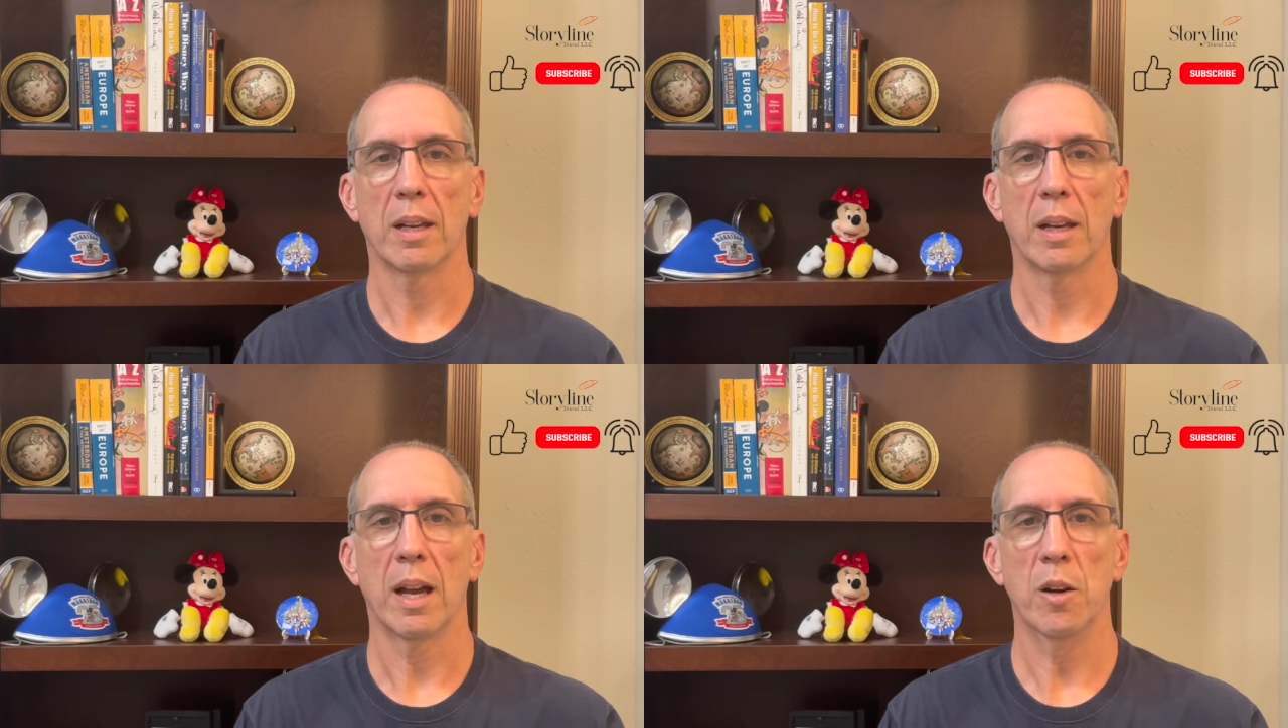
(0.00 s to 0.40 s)

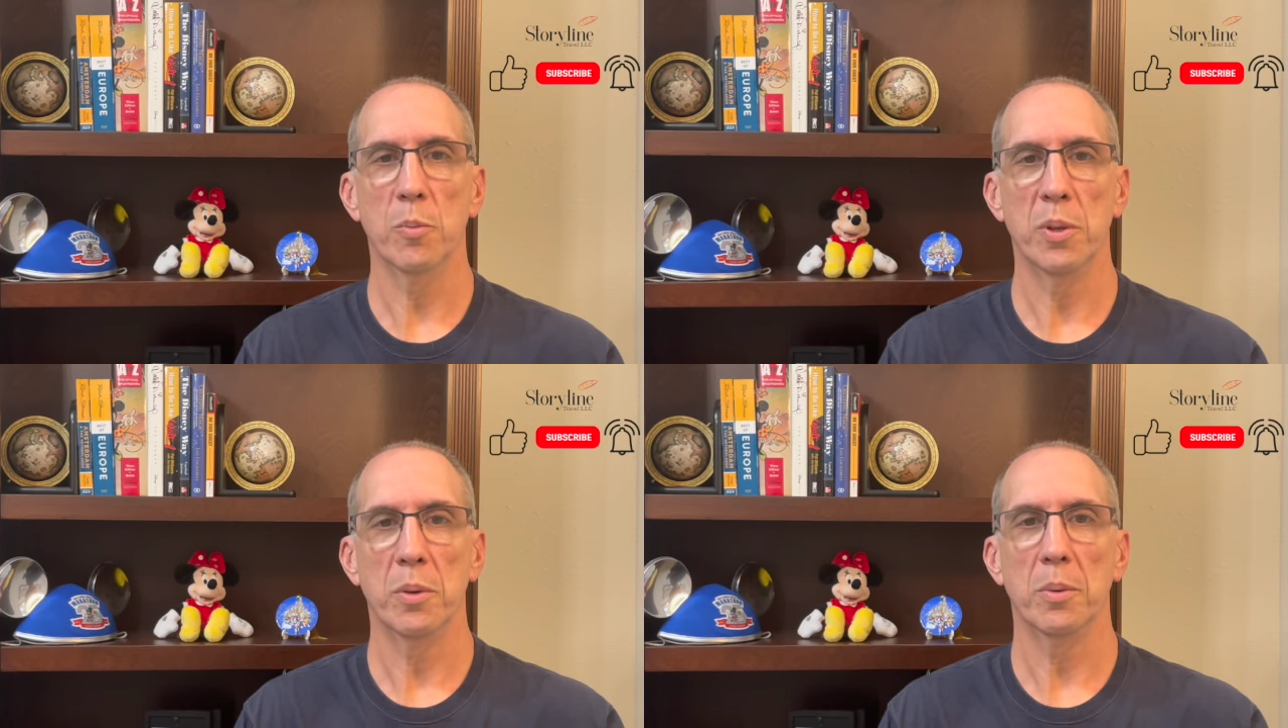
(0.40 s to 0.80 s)
I
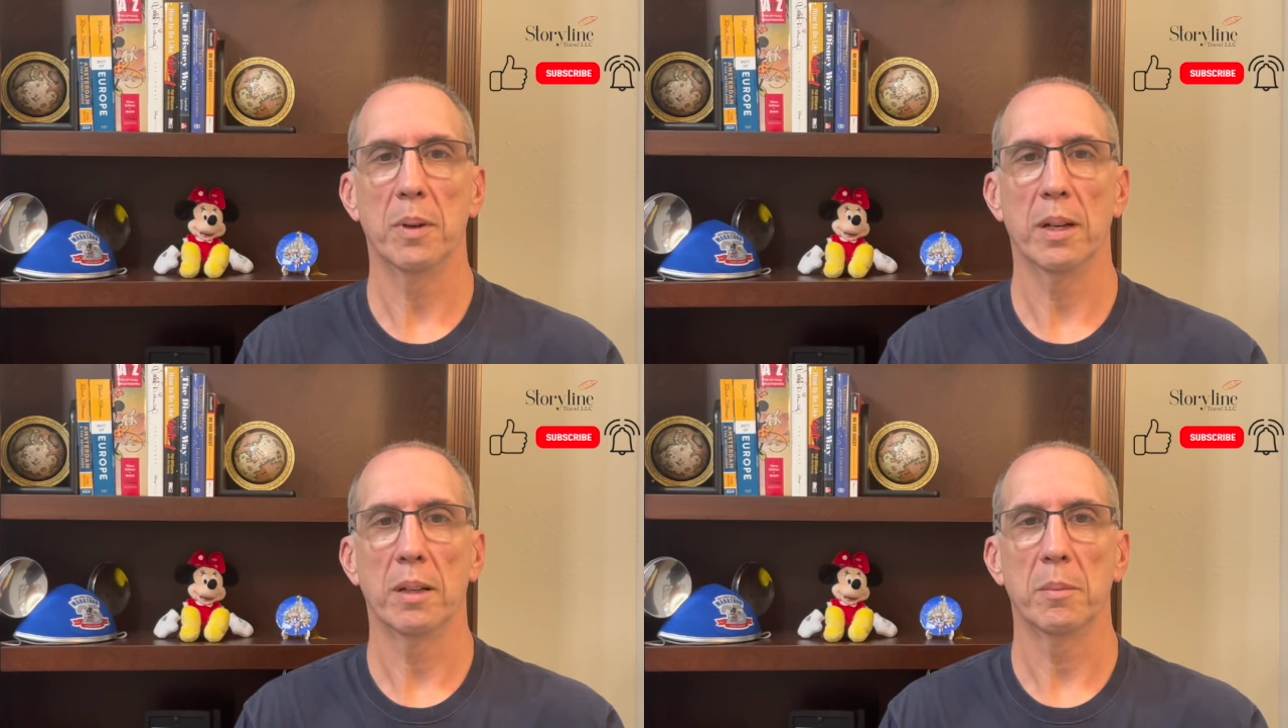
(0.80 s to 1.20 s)
hope you
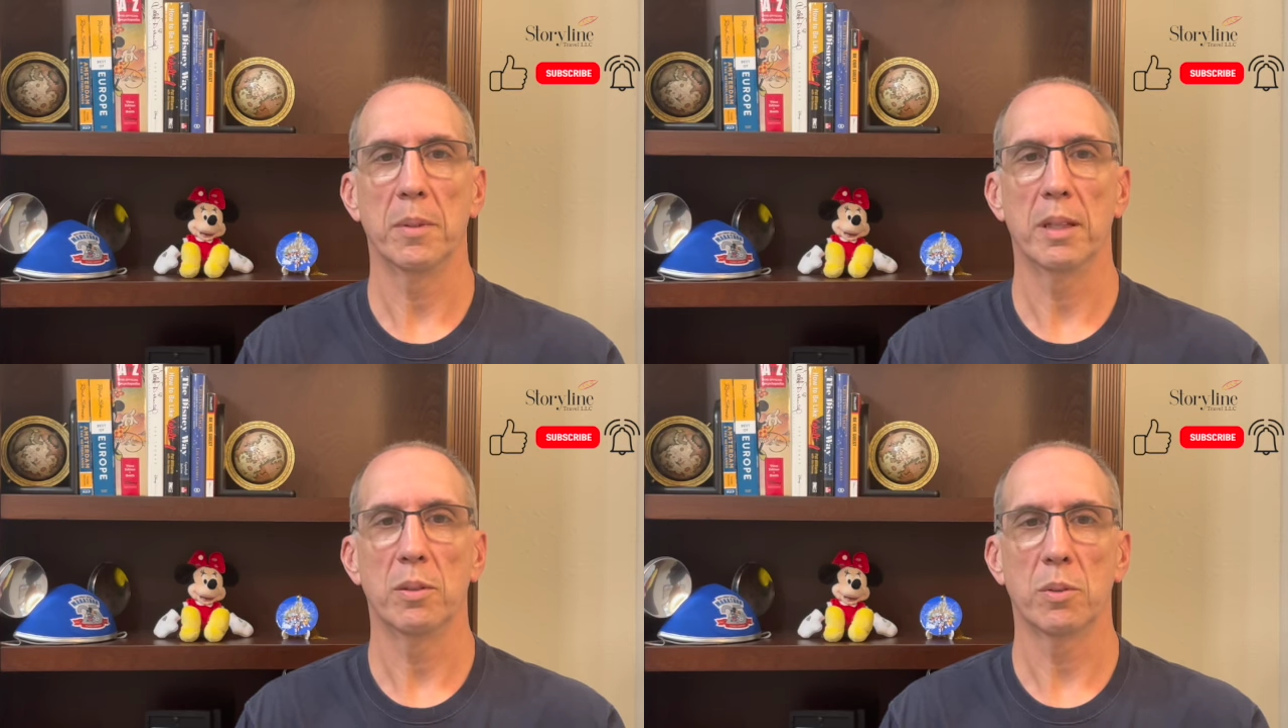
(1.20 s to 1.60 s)

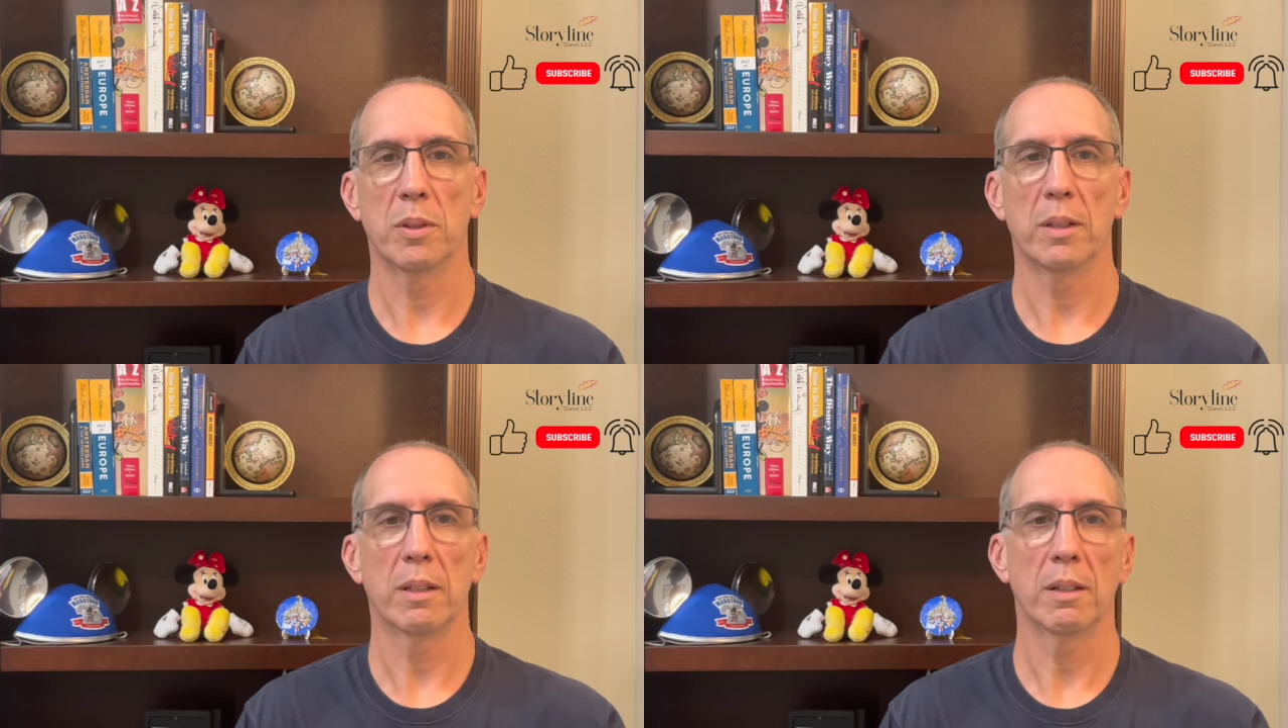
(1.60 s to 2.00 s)

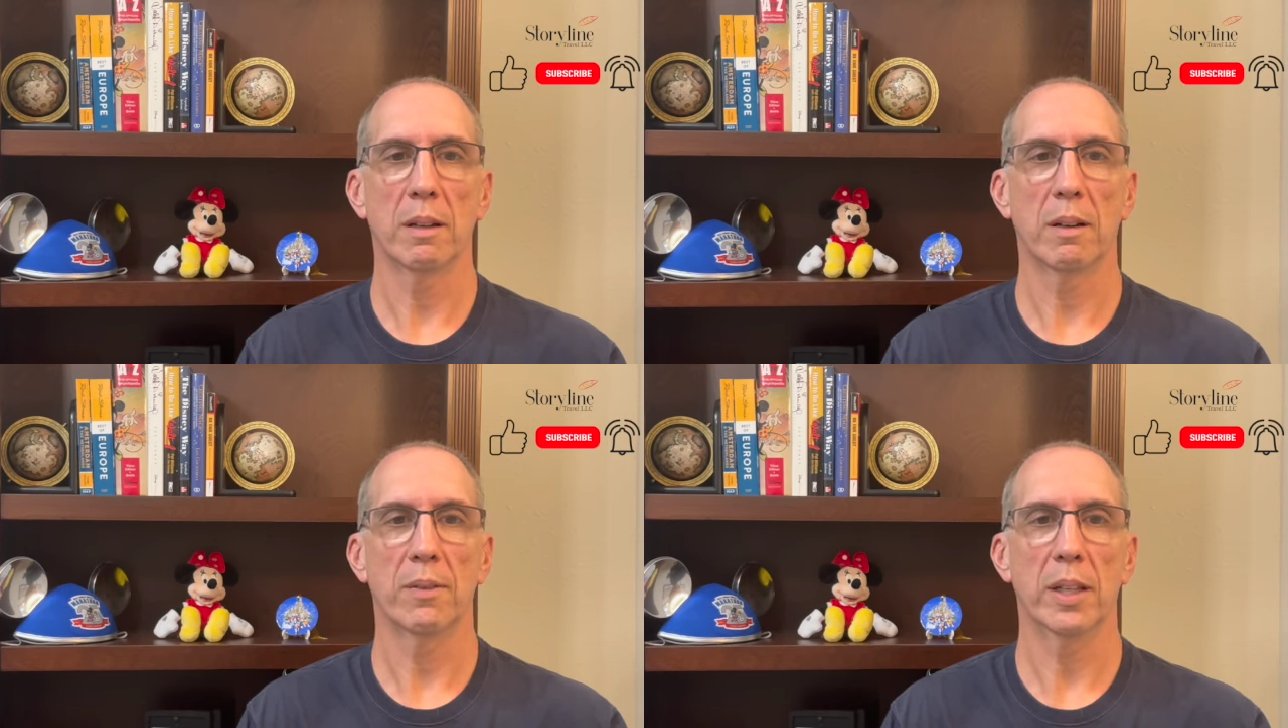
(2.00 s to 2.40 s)
enjoyed
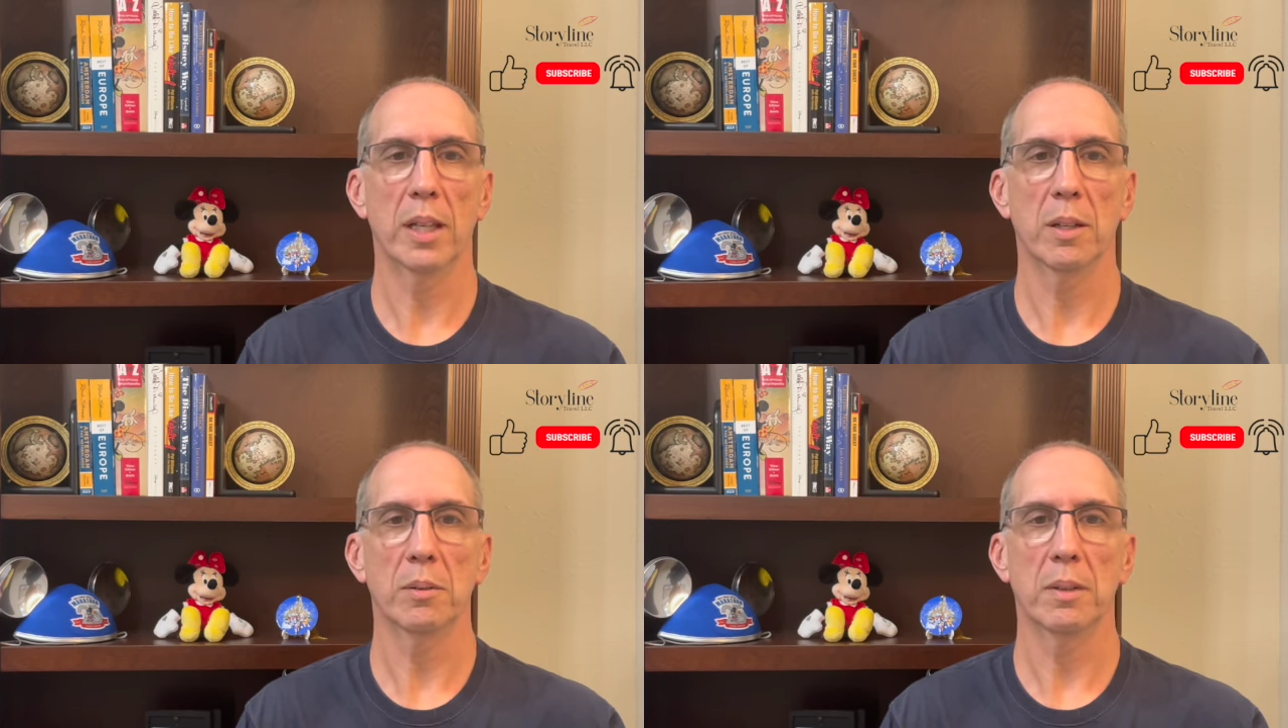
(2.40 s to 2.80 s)
our
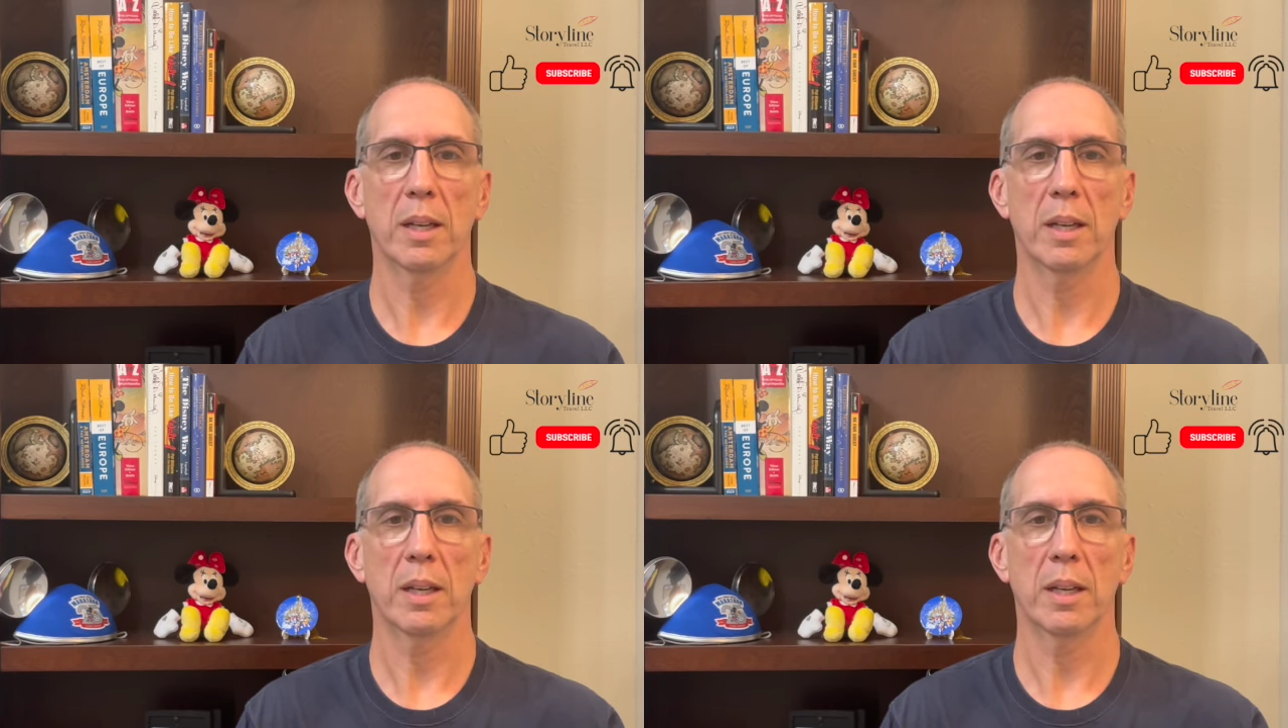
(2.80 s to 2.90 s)
video.